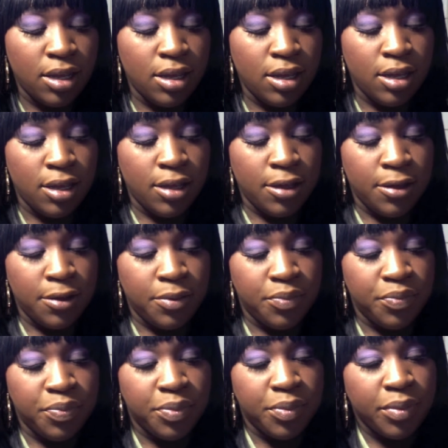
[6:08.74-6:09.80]

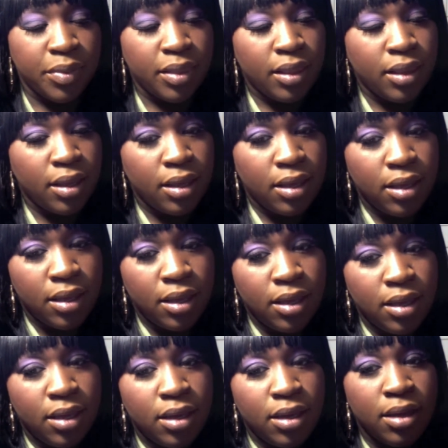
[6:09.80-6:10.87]

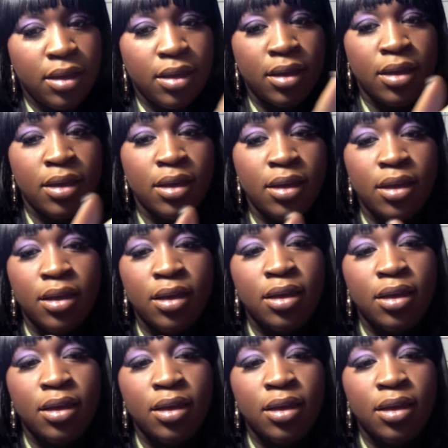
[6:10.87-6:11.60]
(no one is talking)